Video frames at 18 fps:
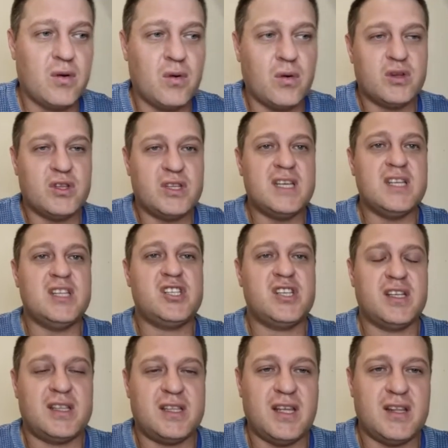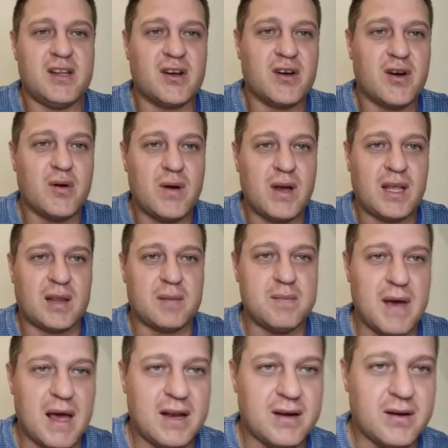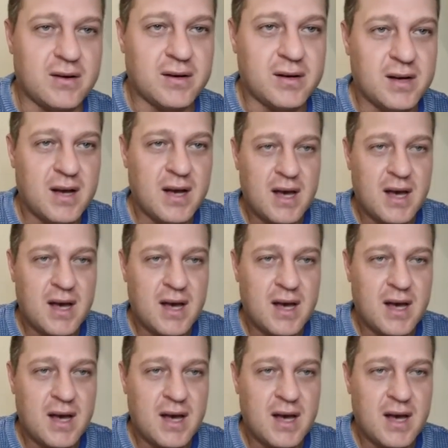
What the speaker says: or teach it in a correct manner